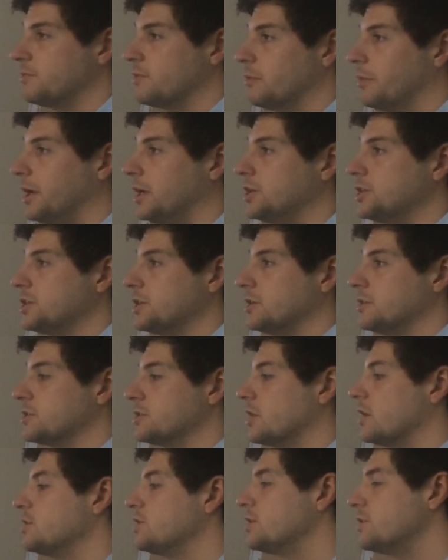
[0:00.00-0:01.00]
information.
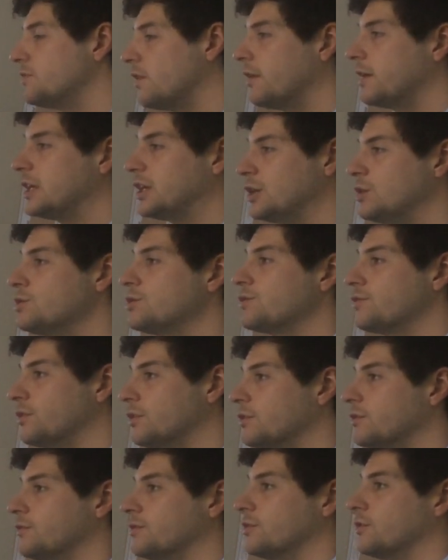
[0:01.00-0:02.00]
So this is very
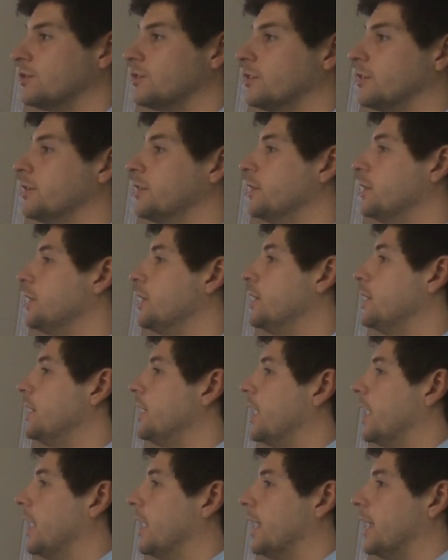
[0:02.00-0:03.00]
useful for
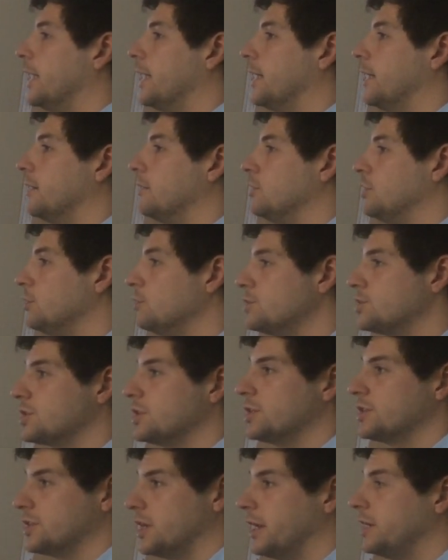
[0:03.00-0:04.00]

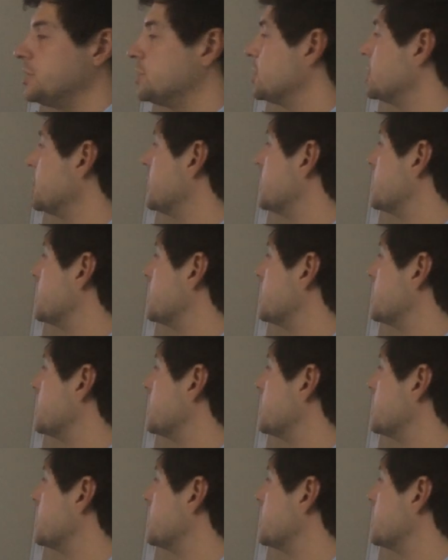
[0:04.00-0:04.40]
users and engineers.